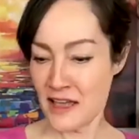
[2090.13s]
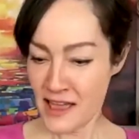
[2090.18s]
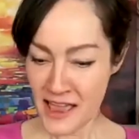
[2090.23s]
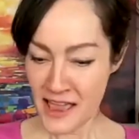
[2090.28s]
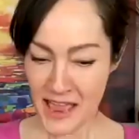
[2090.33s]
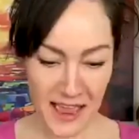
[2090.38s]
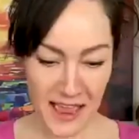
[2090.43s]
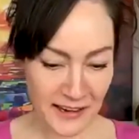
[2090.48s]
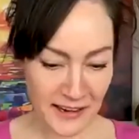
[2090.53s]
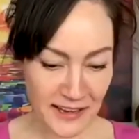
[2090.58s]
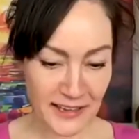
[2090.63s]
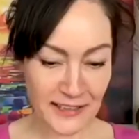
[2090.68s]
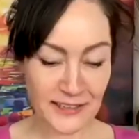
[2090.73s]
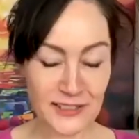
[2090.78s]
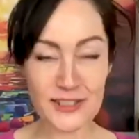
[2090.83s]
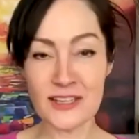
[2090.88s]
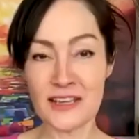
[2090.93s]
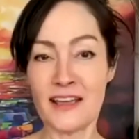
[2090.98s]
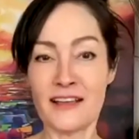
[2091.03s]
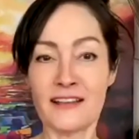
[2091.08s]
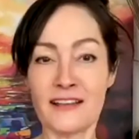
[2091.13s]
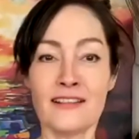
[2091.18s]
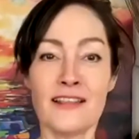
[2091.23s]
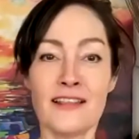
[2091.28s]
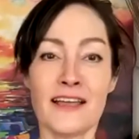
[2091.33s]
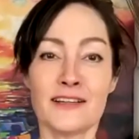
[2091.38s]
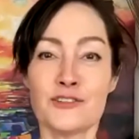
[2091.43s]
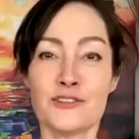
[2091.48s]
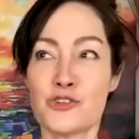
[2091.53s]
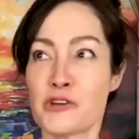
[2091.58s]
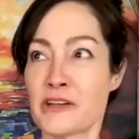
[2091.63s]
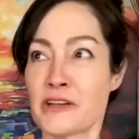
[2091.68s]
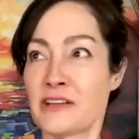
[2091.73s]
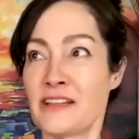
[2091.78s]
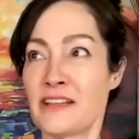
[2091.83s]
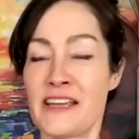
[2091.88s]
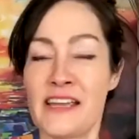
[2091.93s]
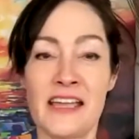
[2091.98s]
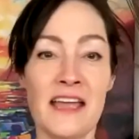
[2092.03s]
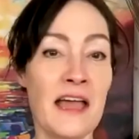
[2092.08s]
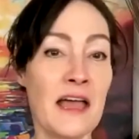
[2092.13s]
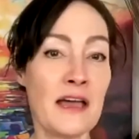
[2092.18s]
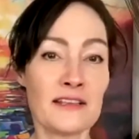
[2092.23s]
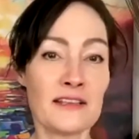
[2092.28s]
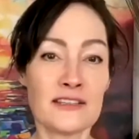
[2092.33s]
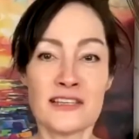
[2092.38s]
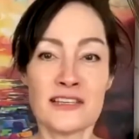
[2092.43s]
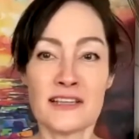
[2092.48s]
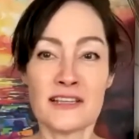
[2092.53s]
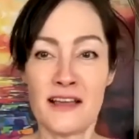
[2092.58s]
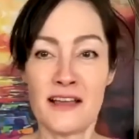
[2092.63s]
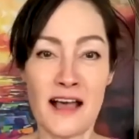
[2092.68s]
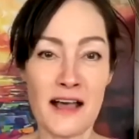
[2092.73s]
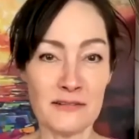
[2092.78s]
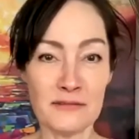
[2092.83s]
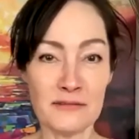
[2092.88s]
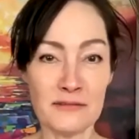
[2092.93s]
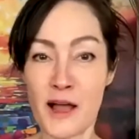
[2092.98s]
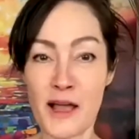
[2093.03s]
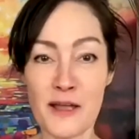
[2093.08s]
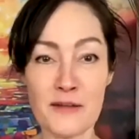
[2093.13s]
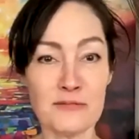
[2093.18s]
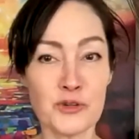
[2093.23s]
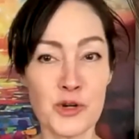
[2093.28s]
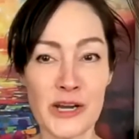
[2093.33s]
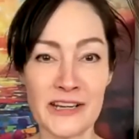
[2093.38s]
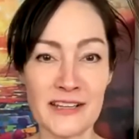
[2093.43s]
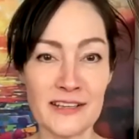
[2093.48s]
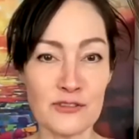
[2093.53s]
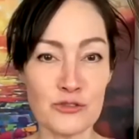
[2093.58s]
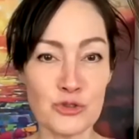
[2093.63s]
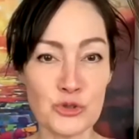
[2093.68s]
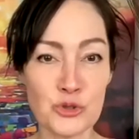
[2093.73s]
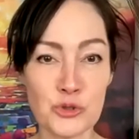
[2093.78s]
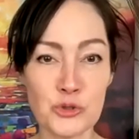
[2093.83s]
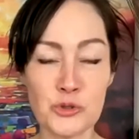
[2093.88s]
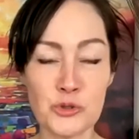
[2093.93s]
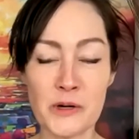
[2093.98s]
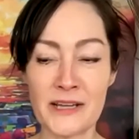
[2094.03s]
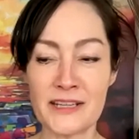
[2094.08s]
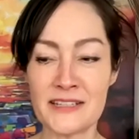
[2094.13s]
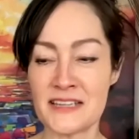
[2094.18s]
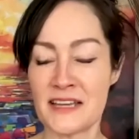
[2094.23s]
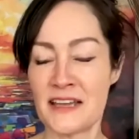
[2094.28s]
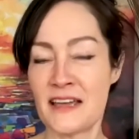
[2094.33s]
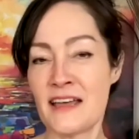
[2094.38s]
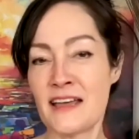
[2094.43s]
and it's the electrically vibrating through it.